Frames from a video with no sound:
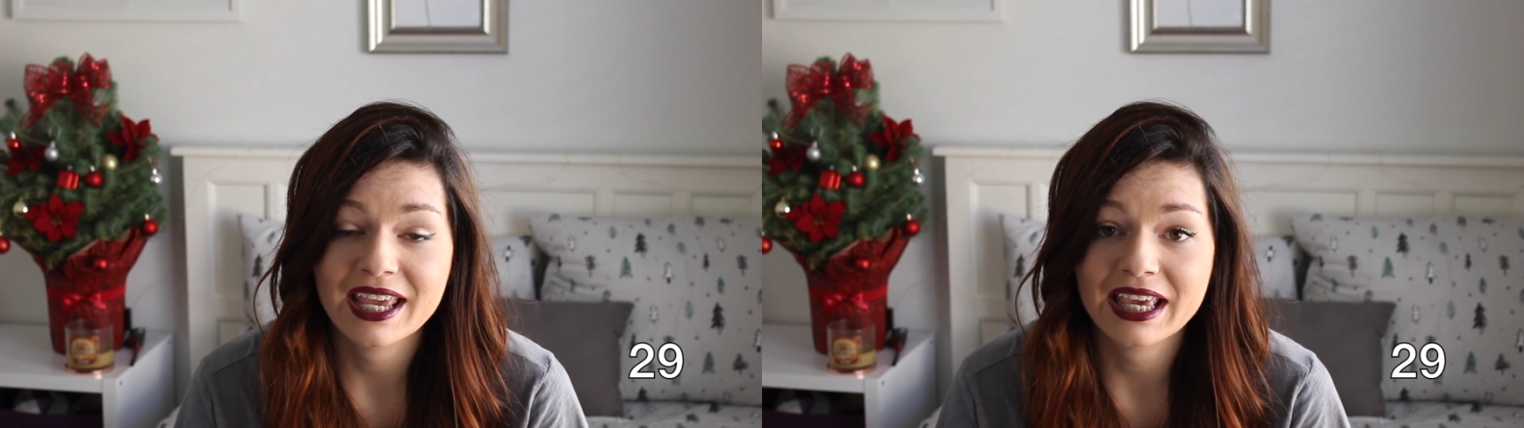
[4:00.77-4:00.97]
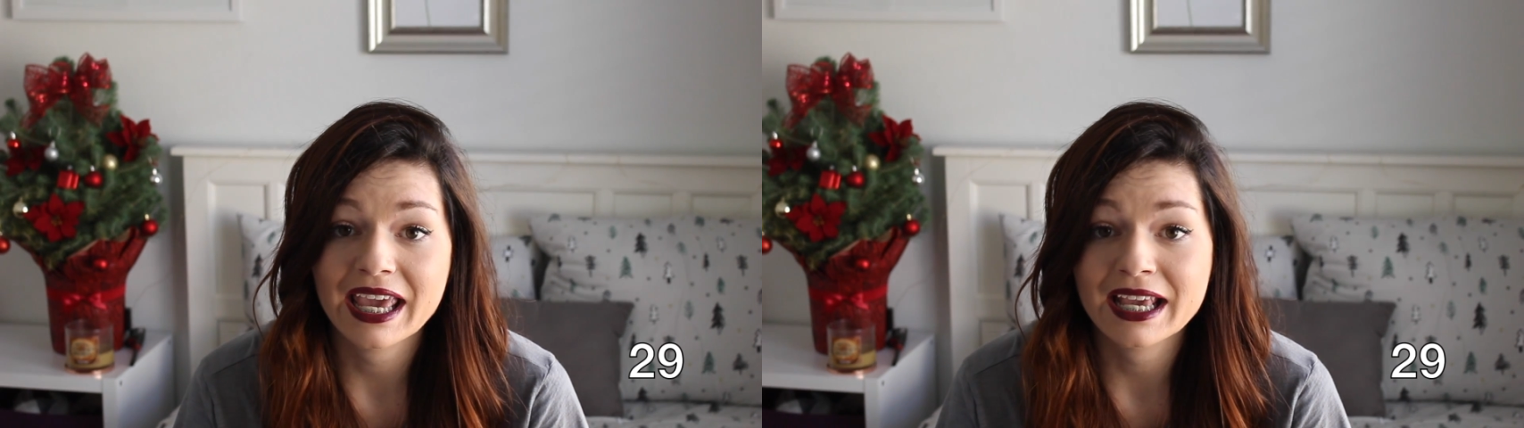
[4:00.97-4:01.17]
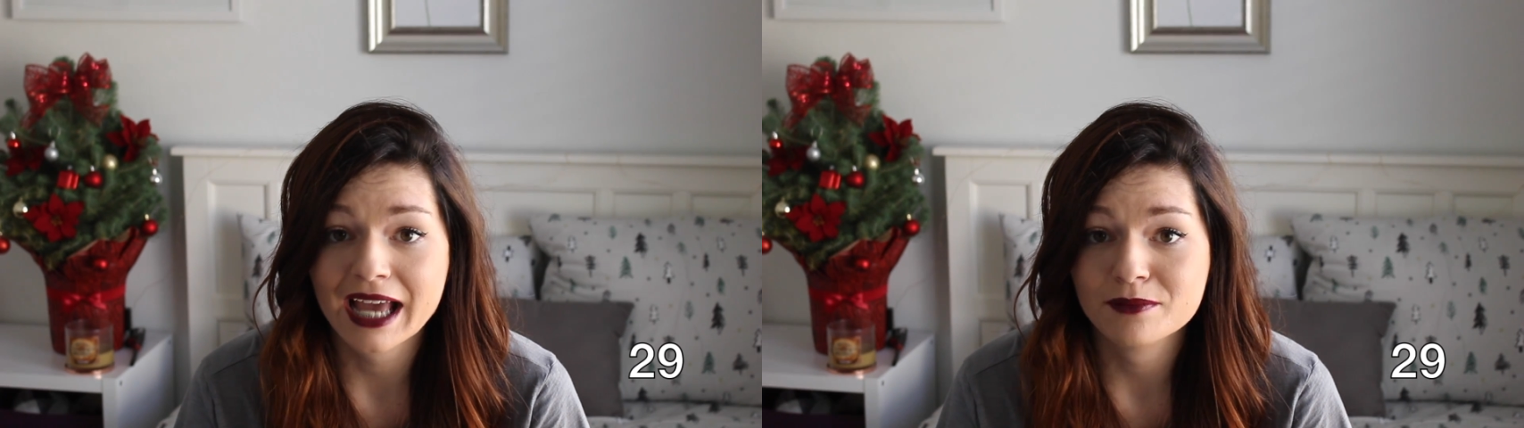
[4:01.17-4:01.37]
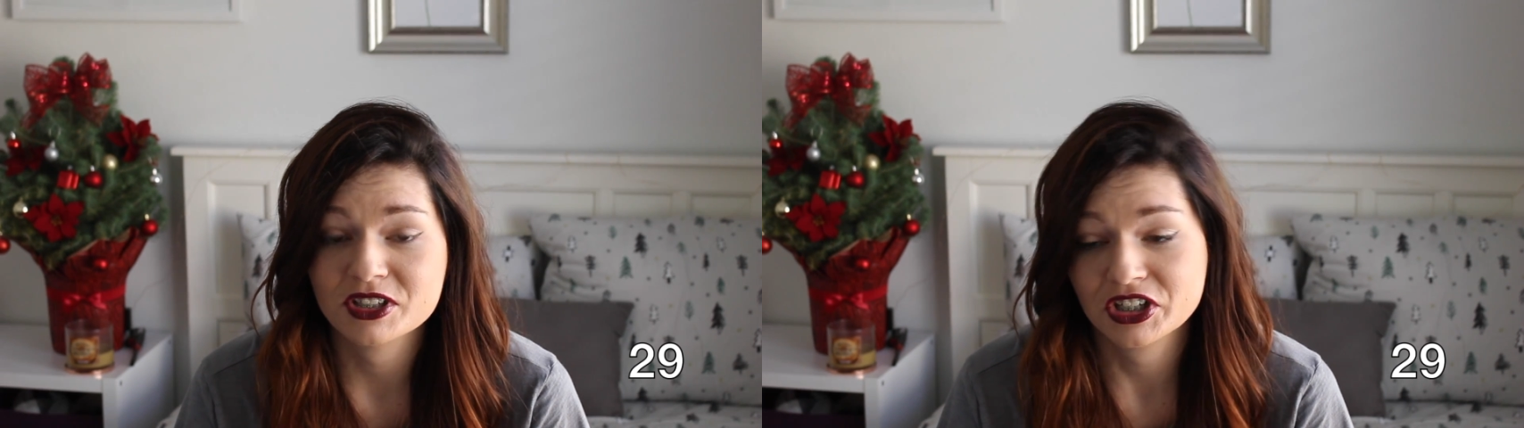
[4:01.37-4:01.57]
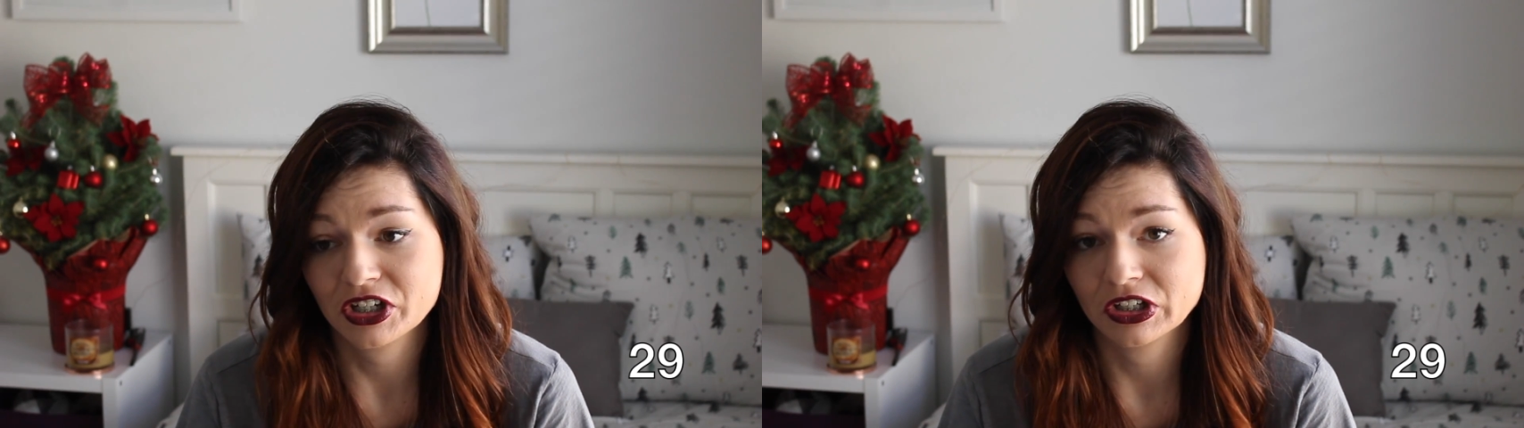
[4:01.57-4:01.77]
aka
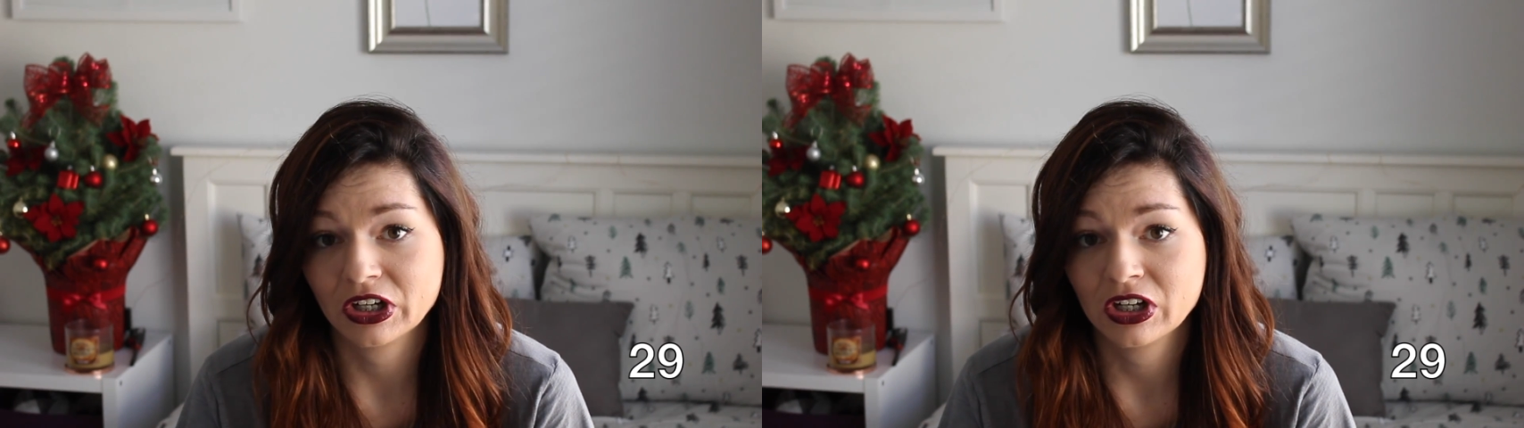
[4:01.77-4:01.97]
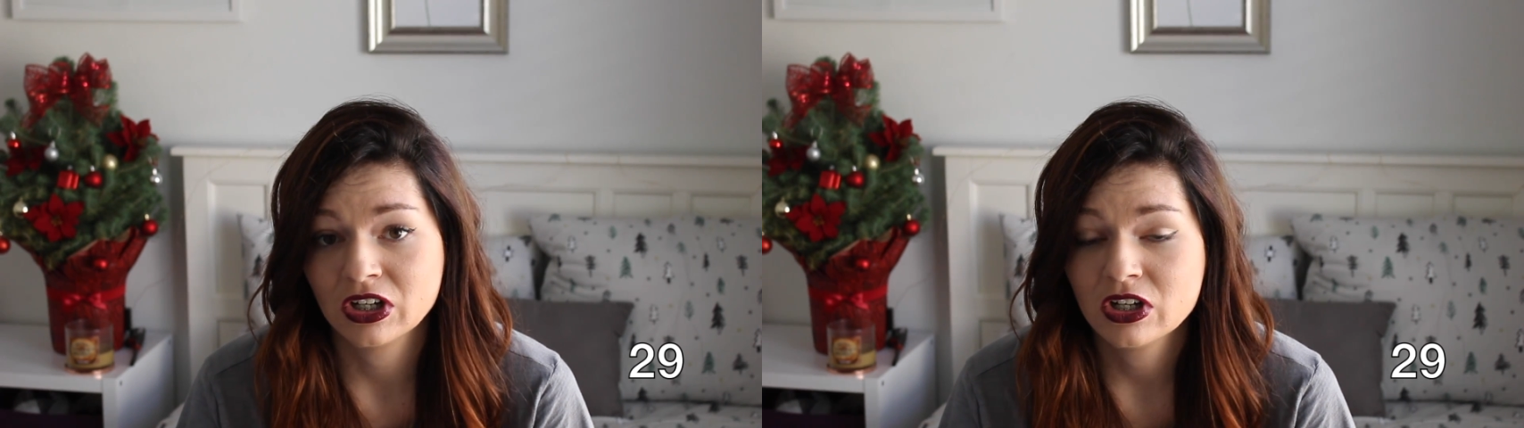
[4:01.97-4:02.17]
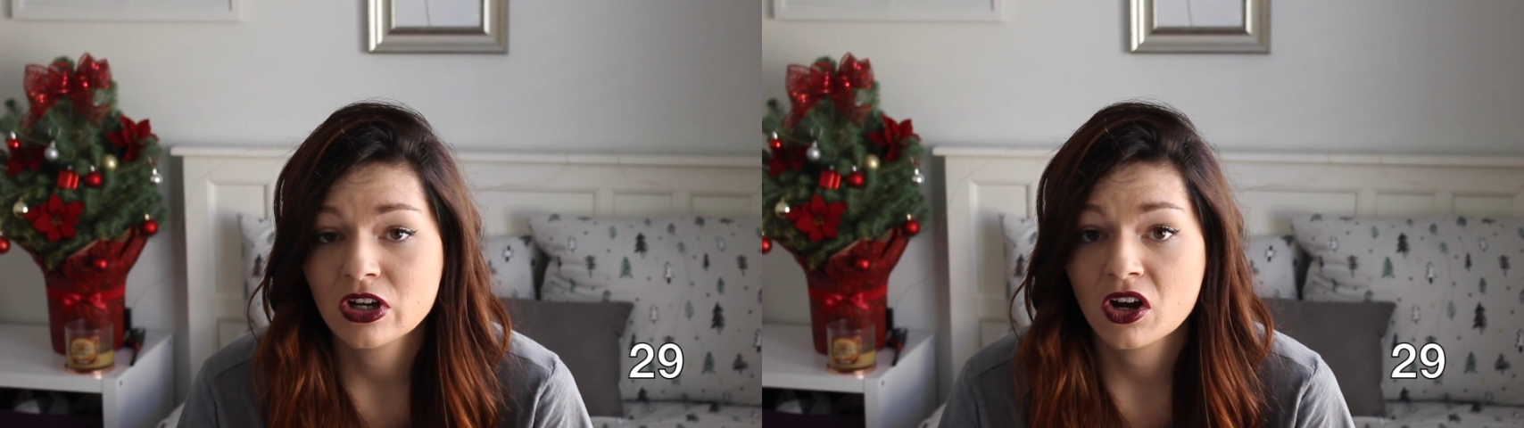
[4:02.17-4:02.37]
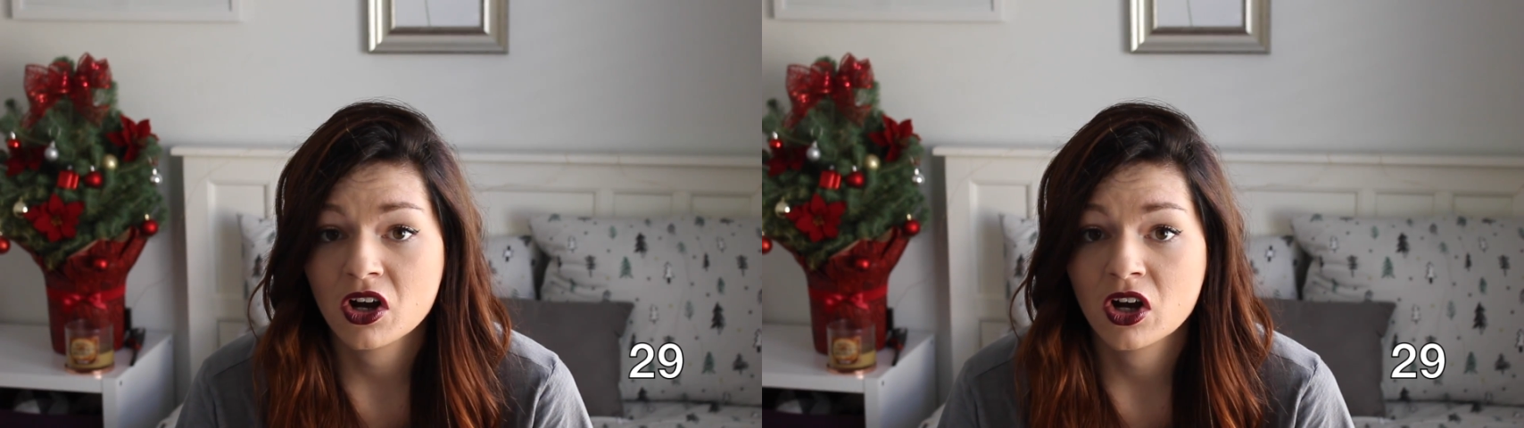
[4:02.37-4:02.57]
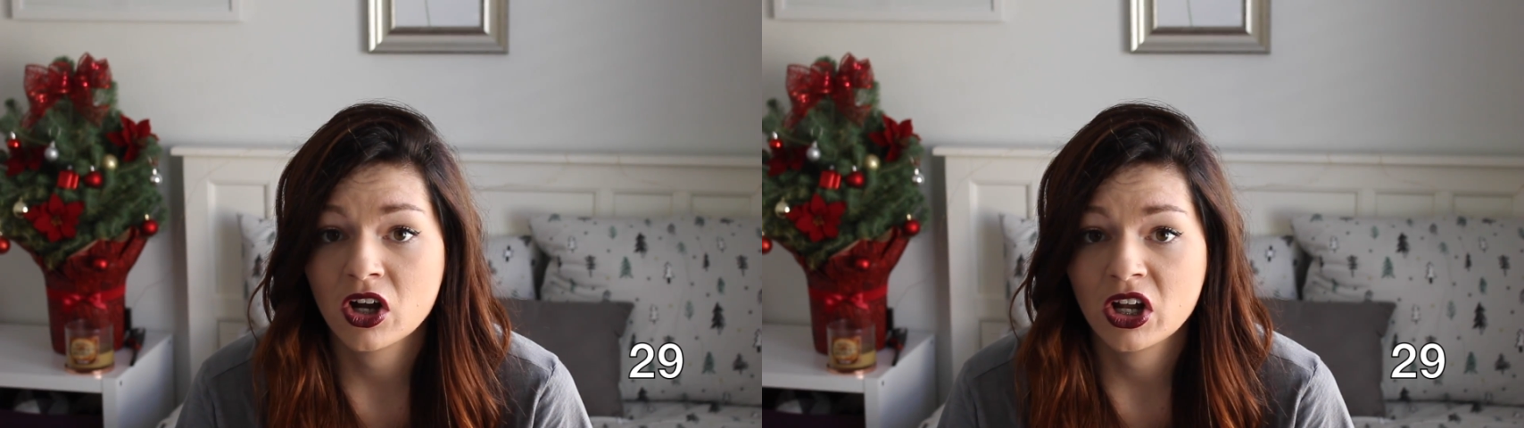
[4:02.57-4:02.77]
Captain Kirk,
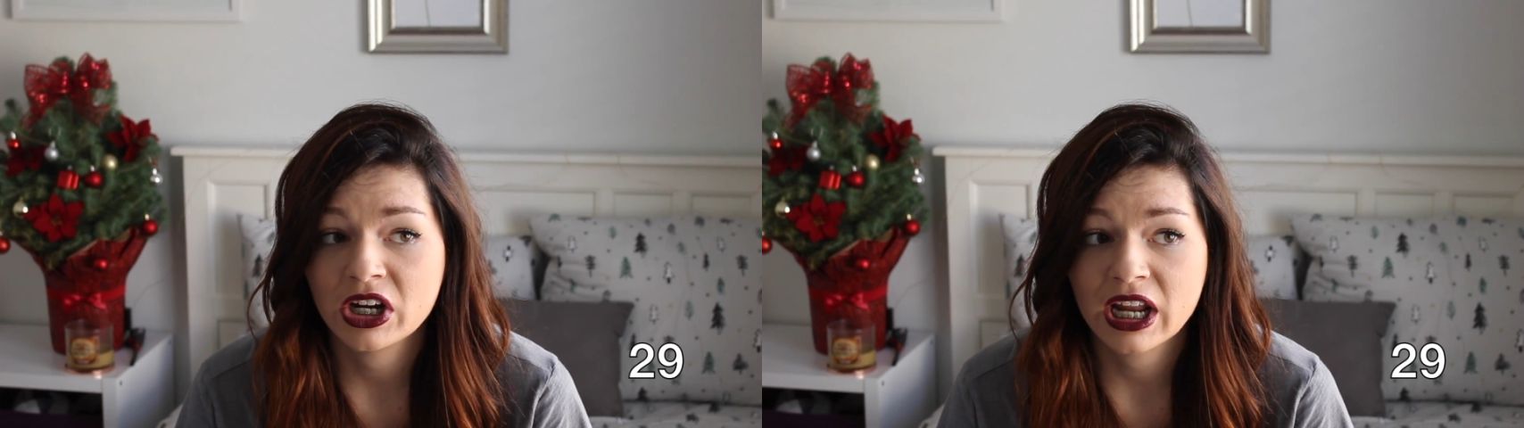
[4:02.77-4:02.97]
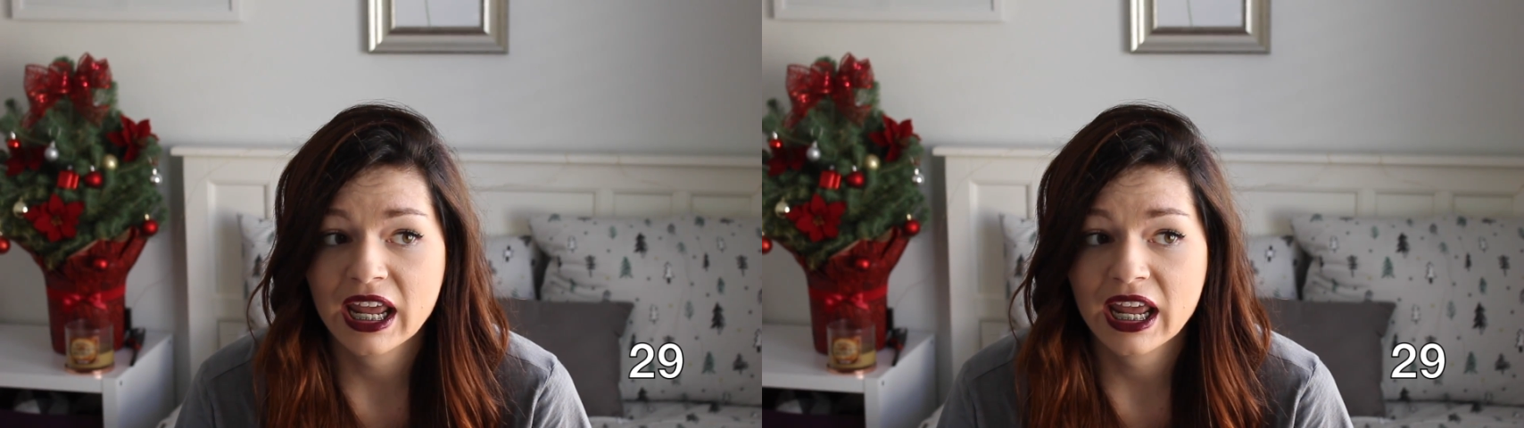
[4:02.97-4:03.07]
on